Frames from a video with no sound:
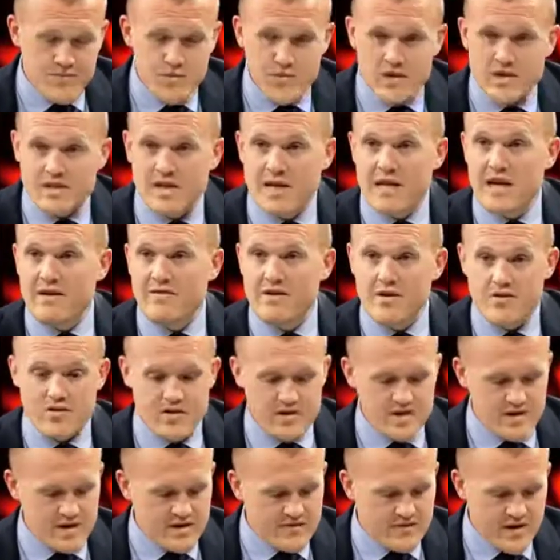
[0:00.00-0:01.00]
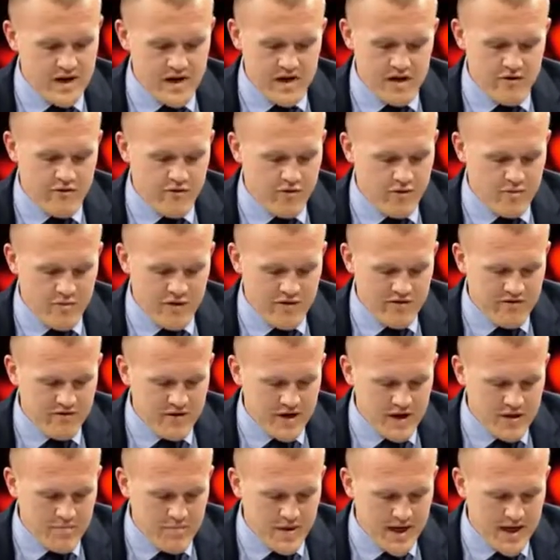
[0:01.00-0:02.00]
We still haven't received any form of
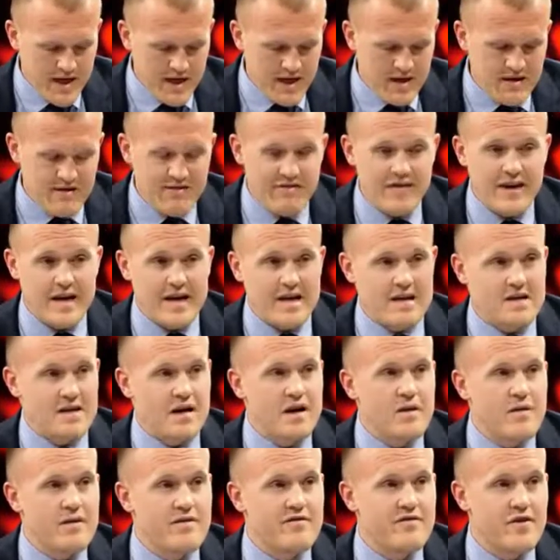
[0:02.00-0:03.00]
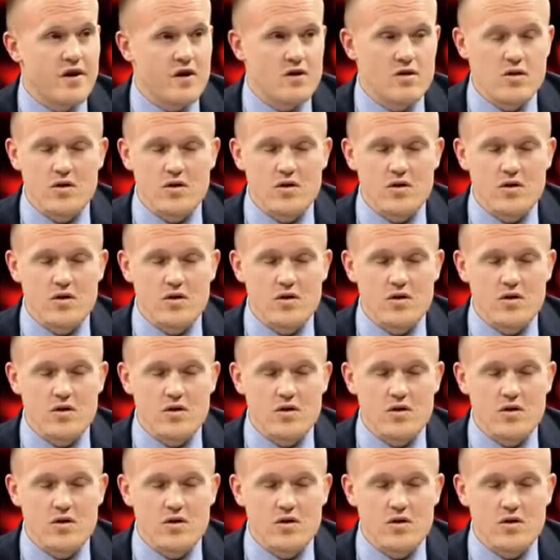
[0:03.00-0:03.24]
feedback. In fact, our phone